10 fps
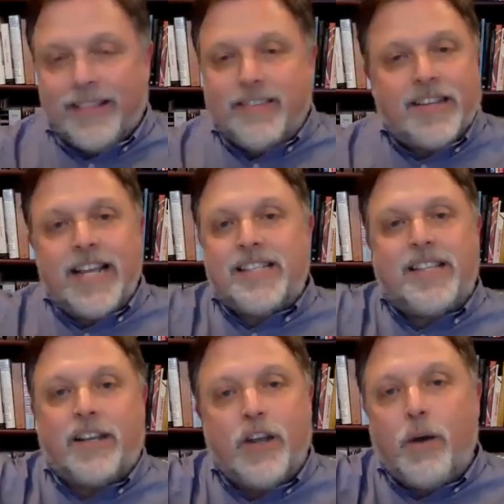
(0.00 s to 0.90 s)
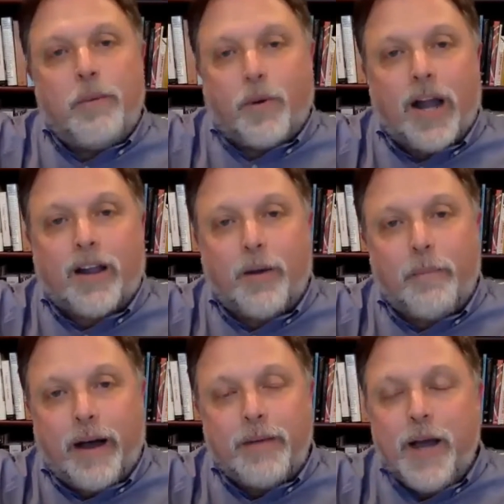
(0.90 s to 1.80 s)
Denise doesn't know Barack
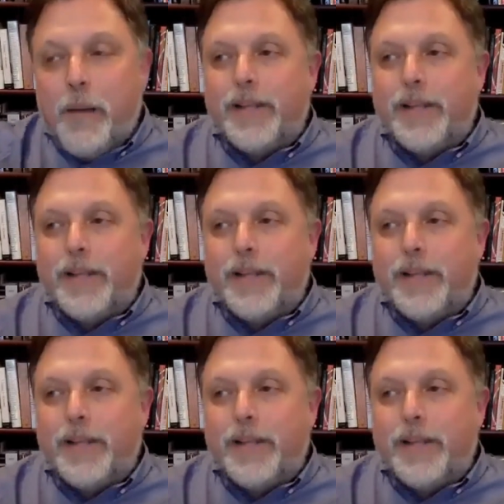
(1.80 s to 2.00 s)
Obama,